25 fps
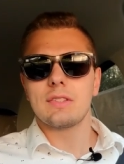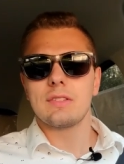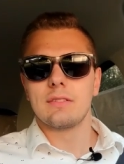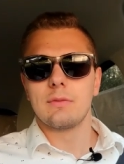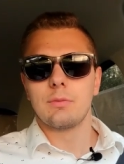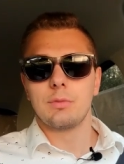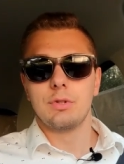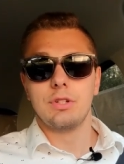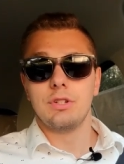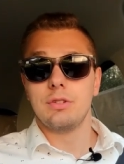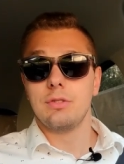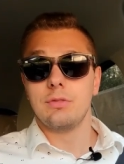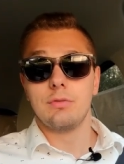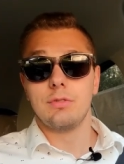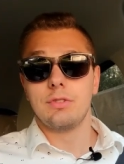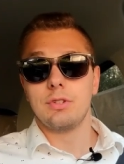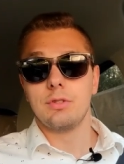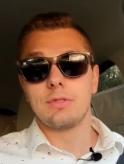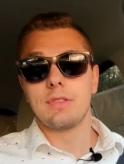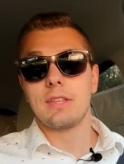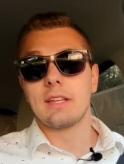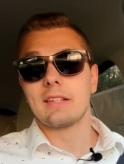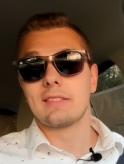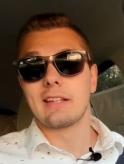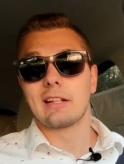when you do
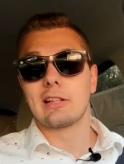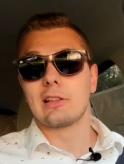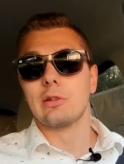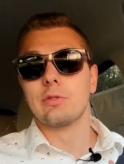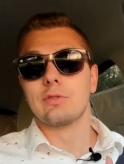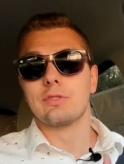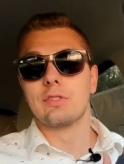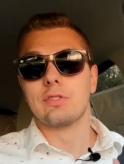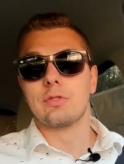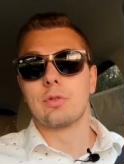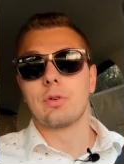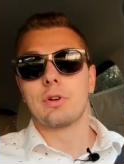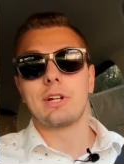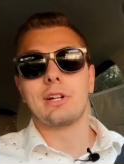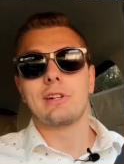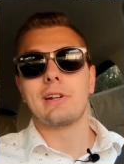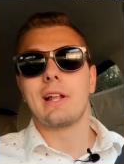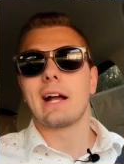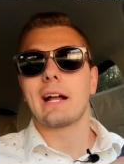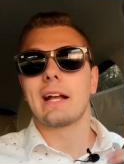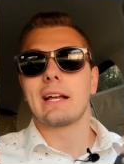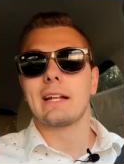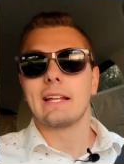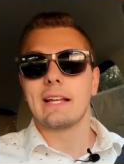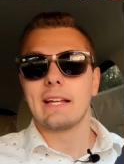things like close the door you're
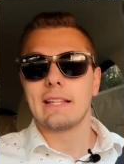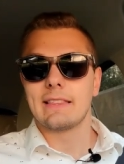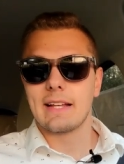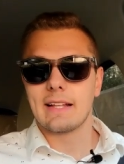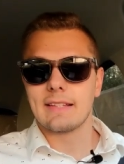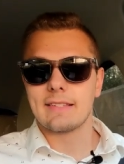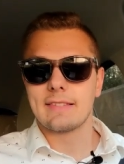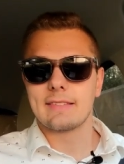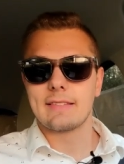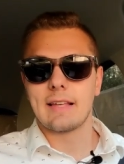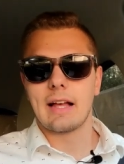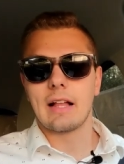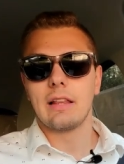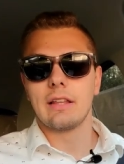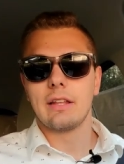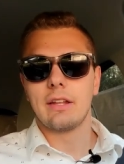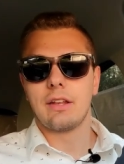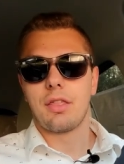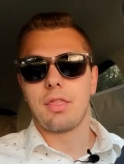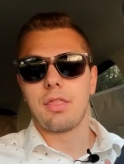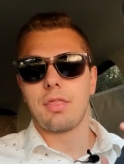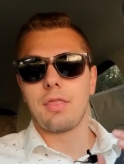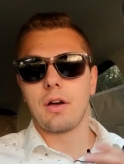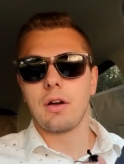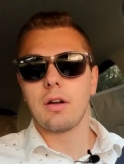not going to get that solid
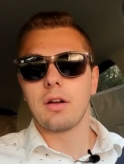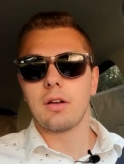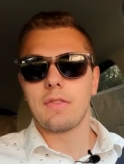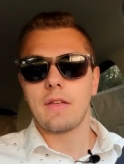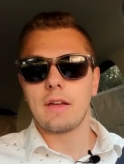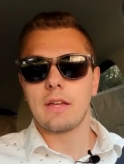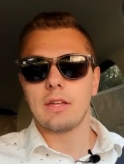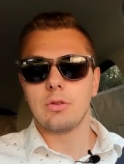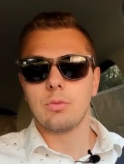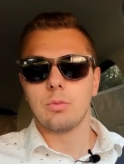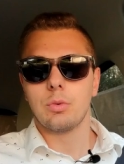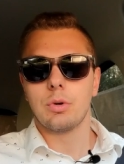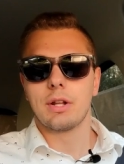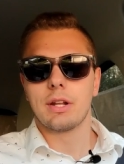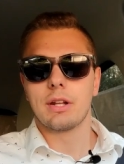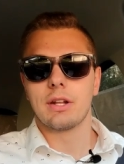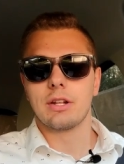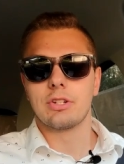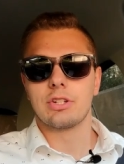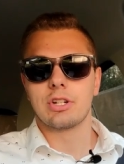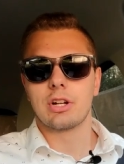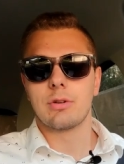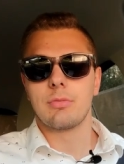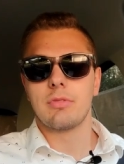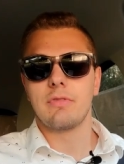thunk that you would in a
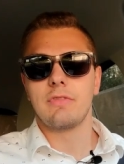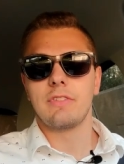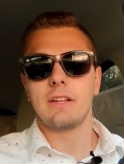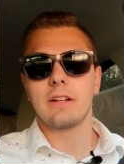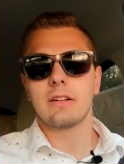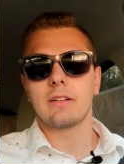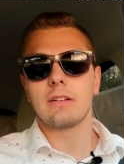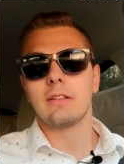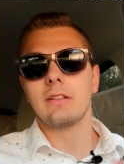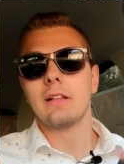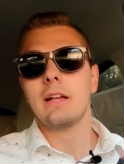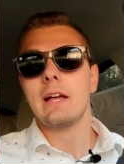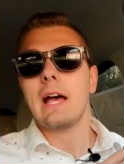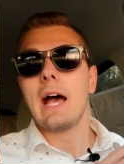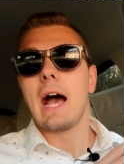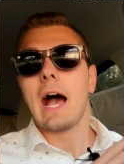german vehicle